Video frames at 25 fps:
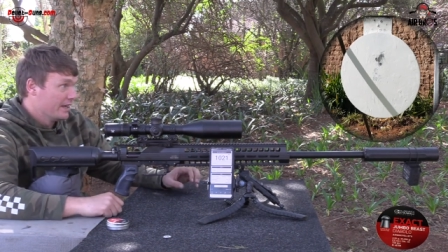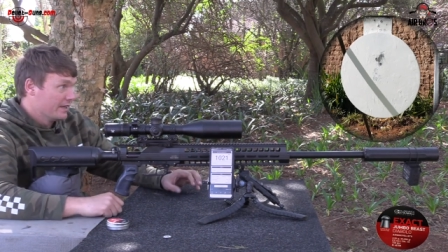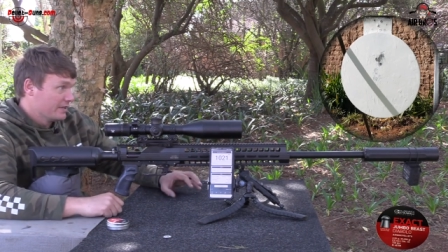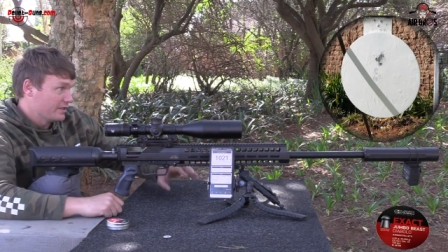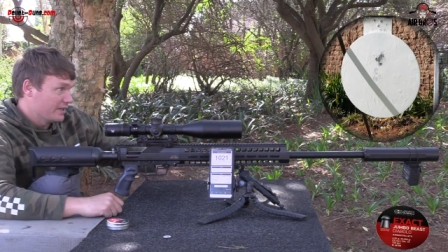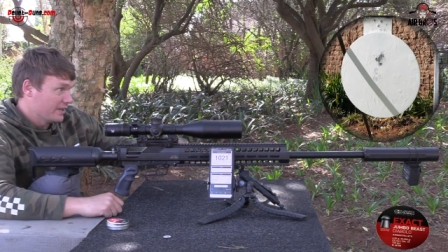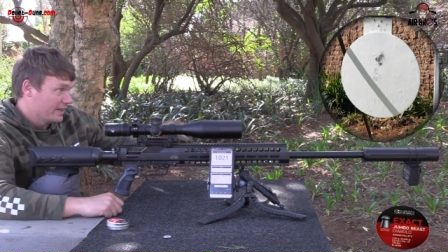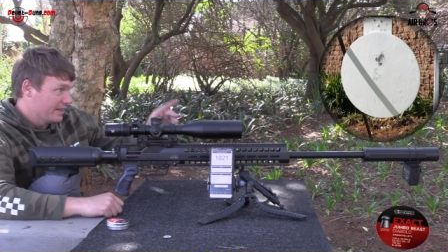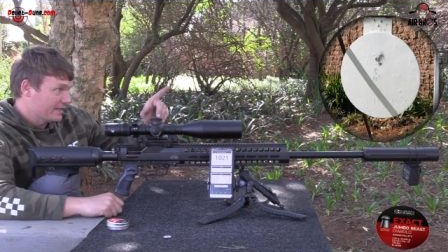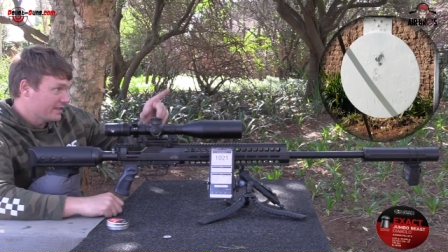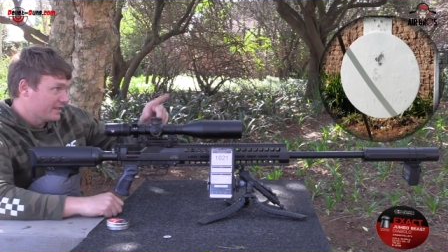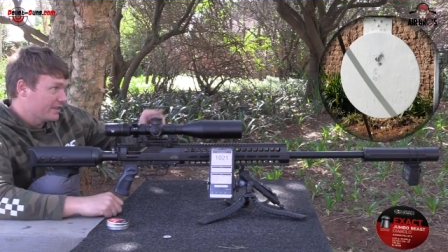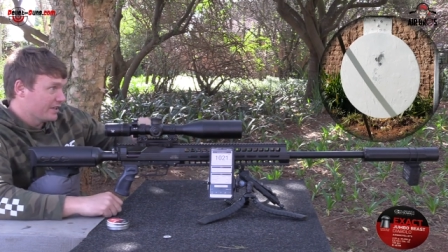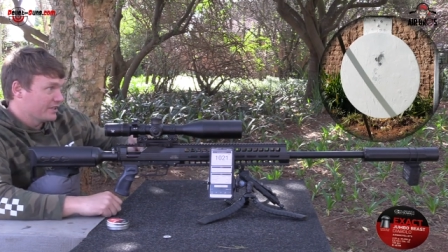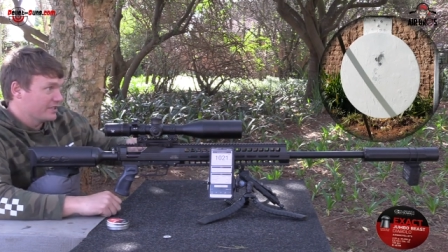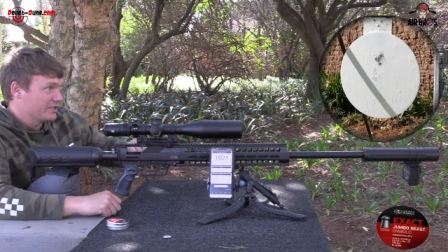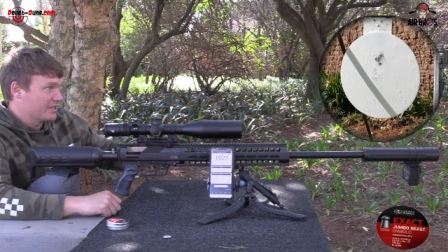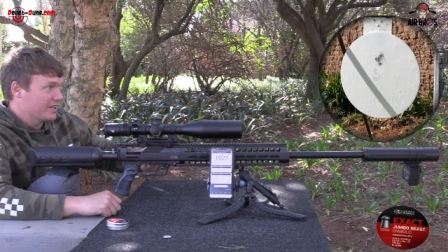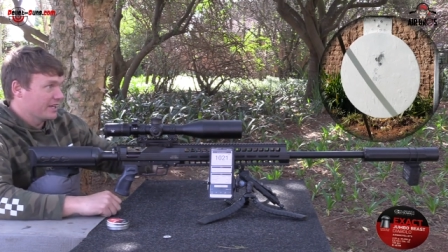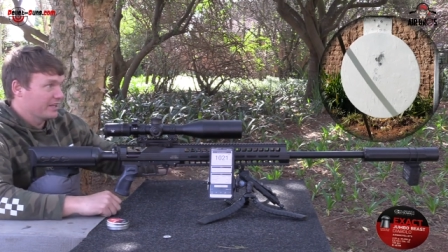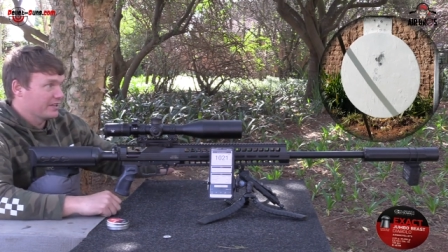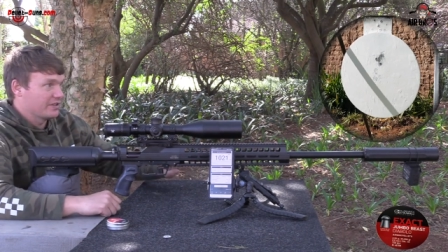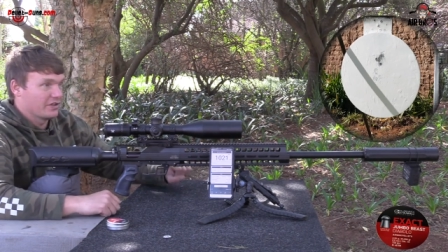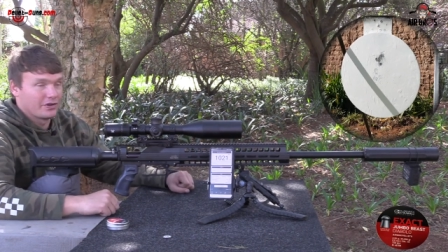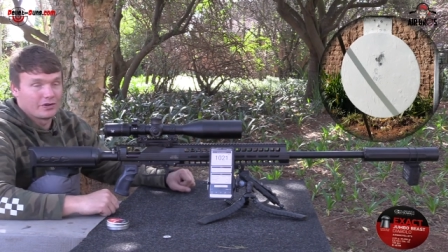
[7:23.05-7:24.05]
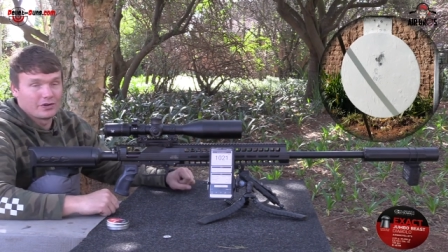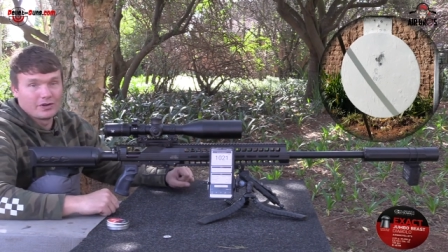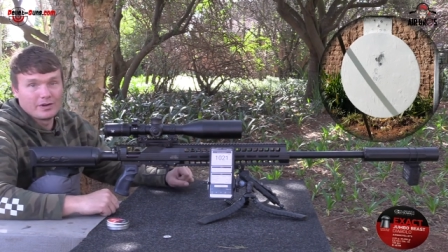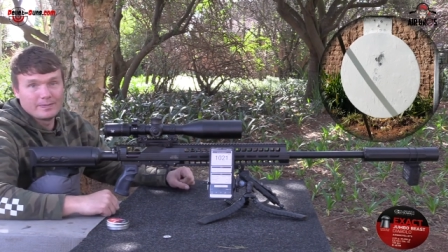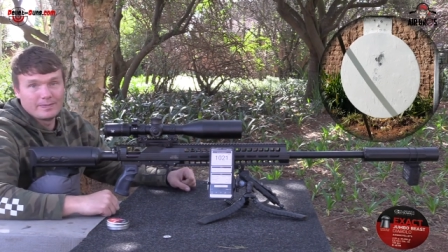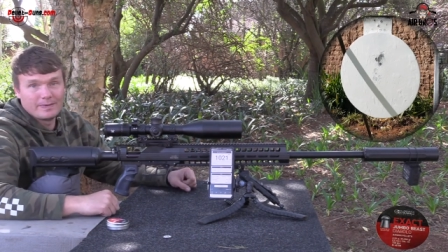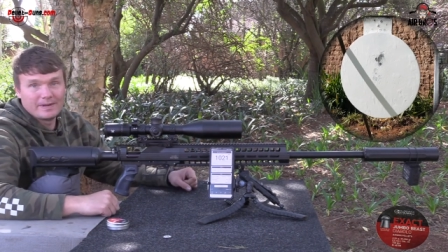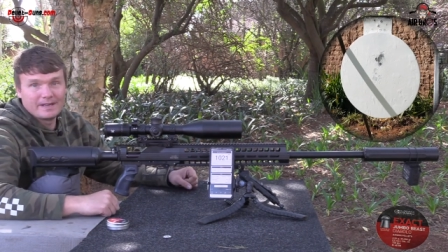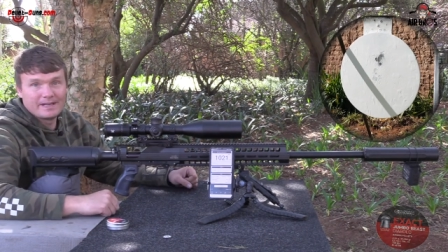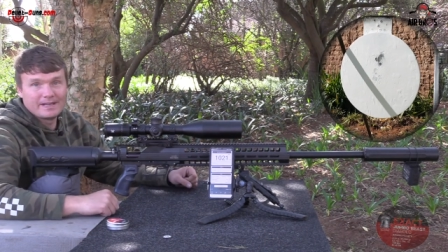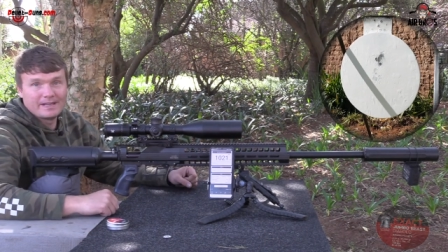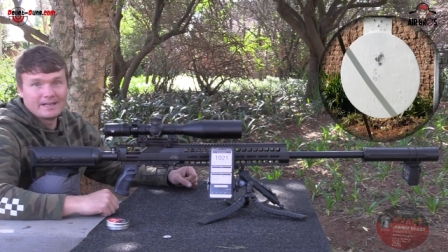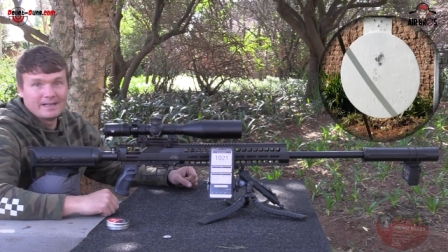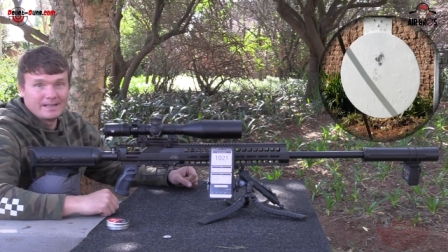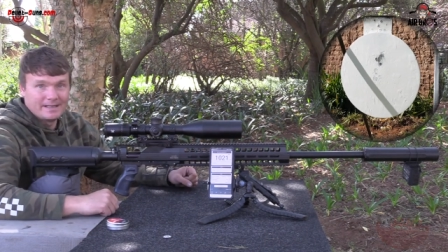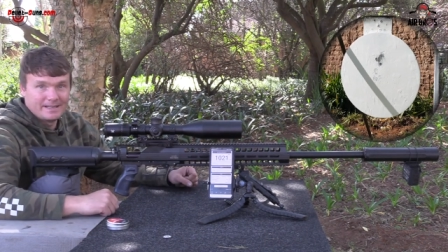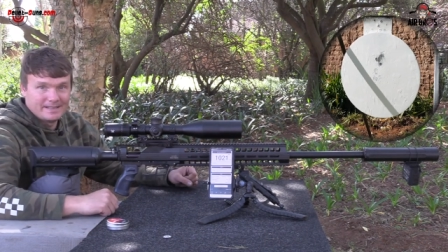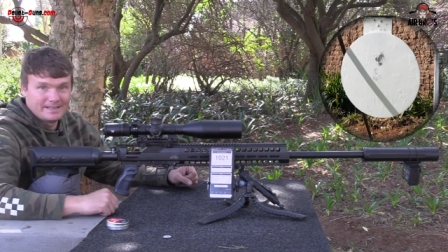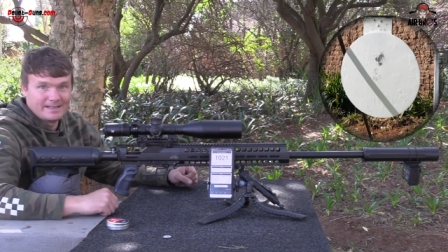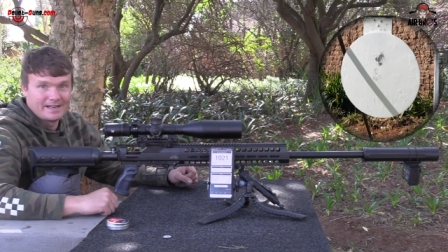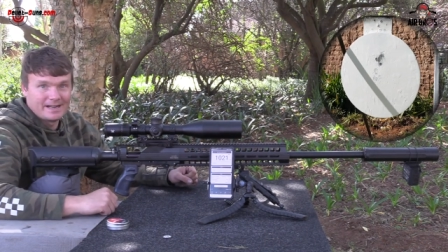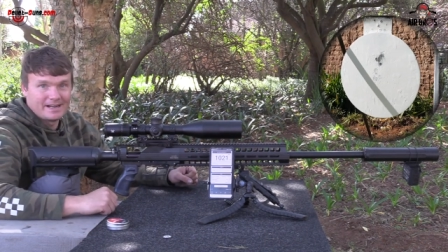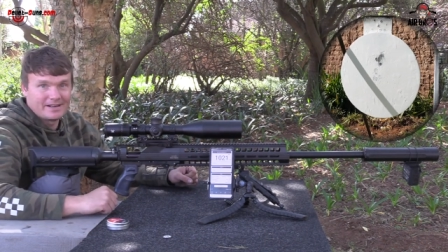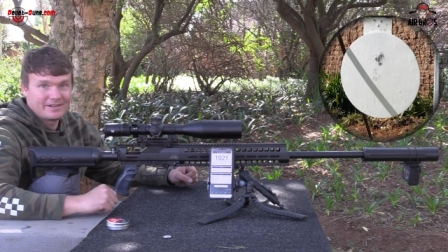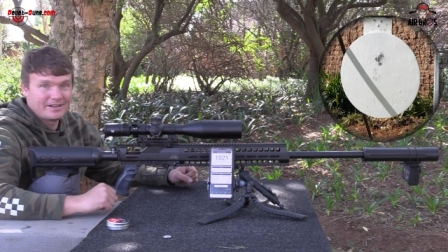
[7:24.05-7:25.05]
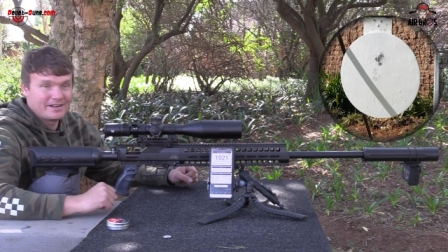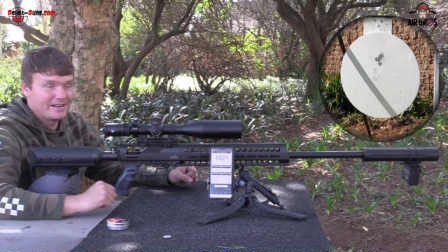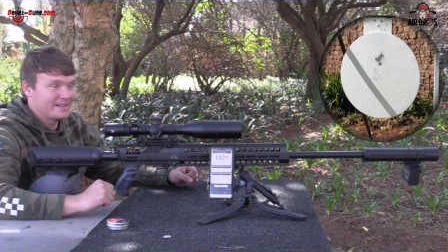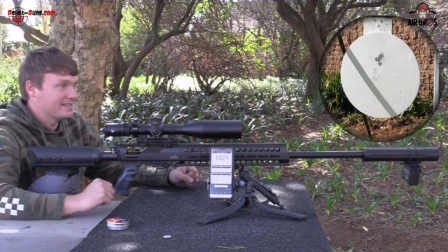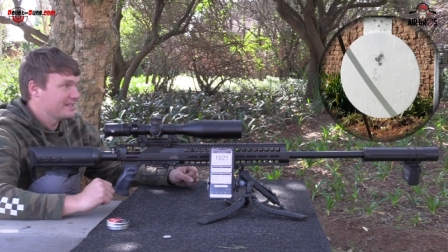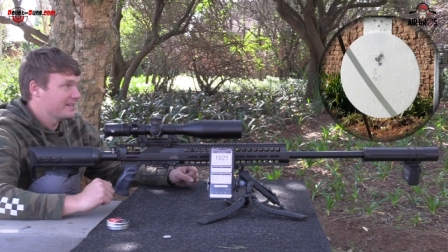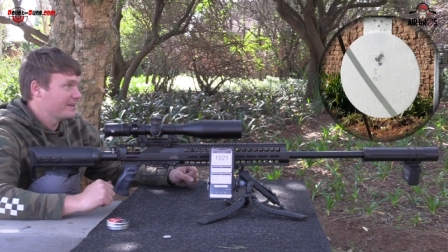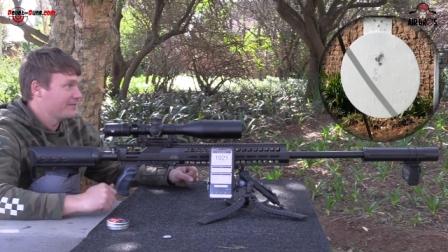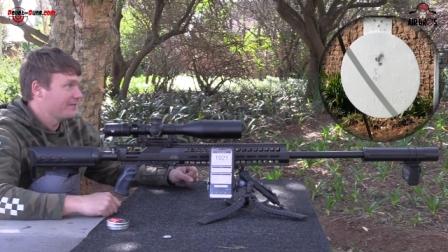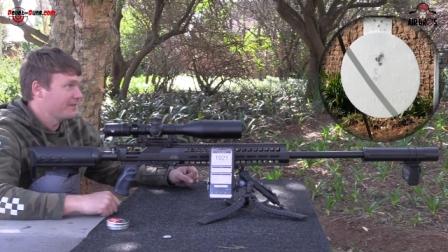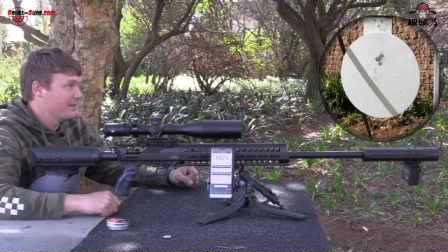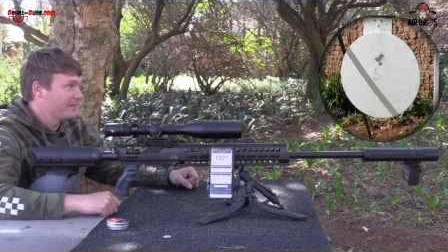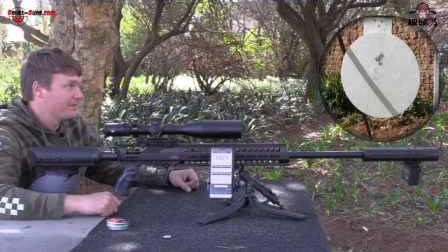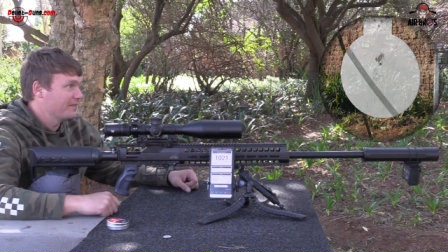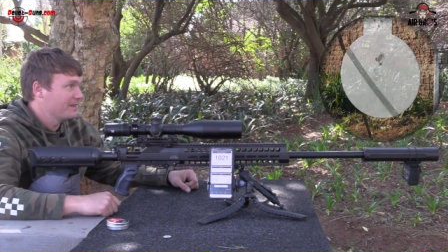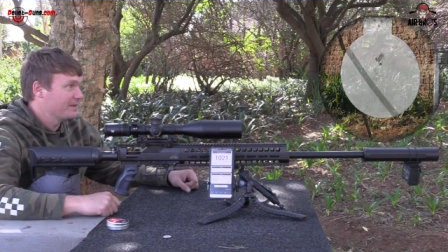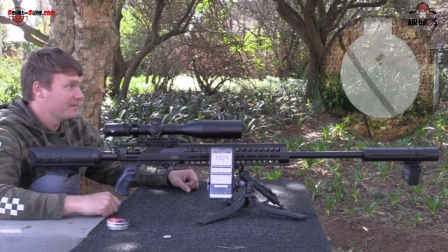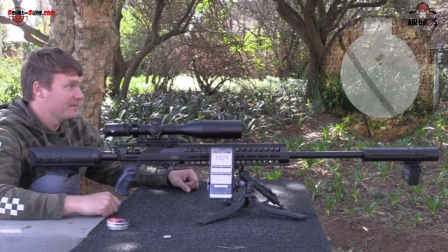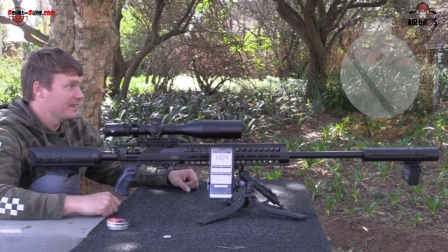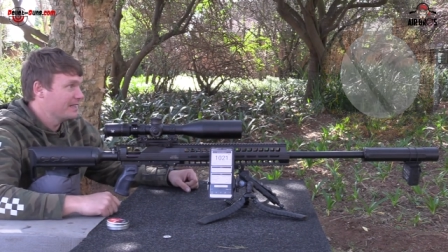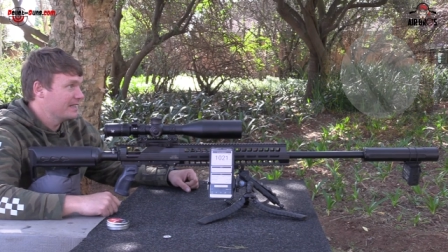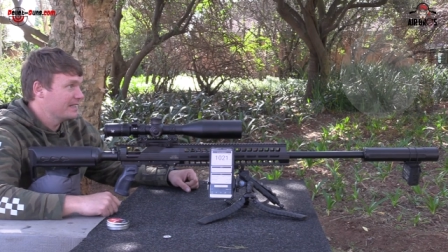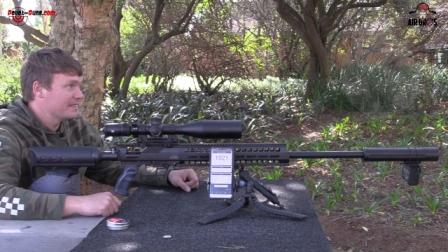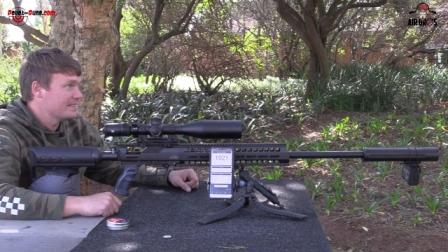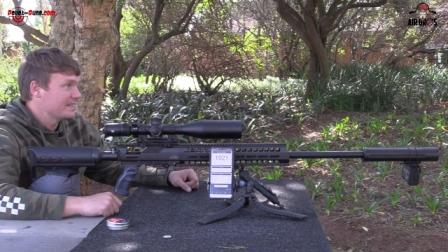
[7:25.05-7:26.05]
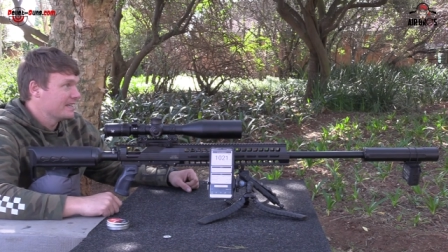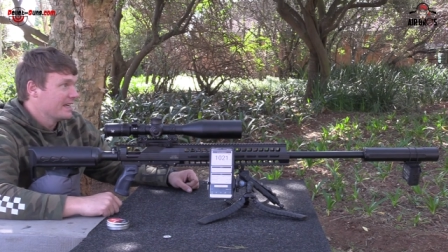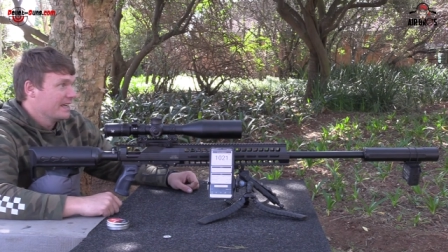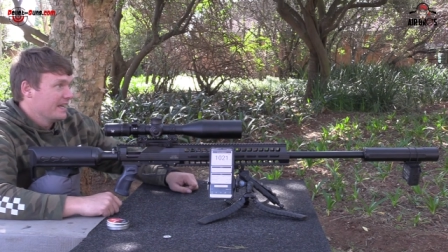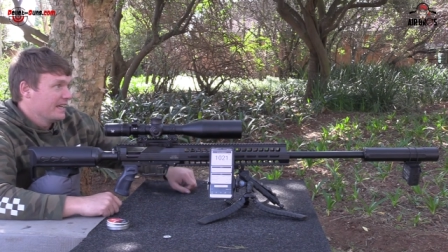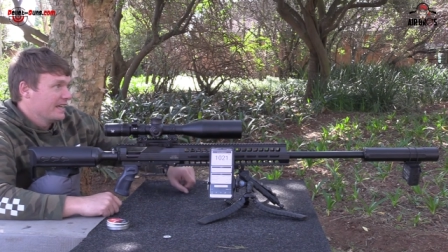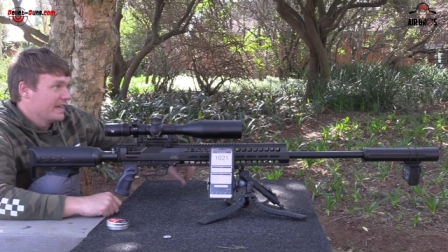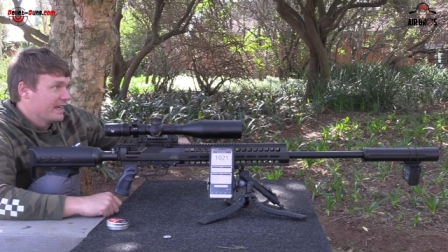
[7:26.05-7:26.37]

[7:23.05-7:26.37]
so let's go check the grouping downrange at 50 meters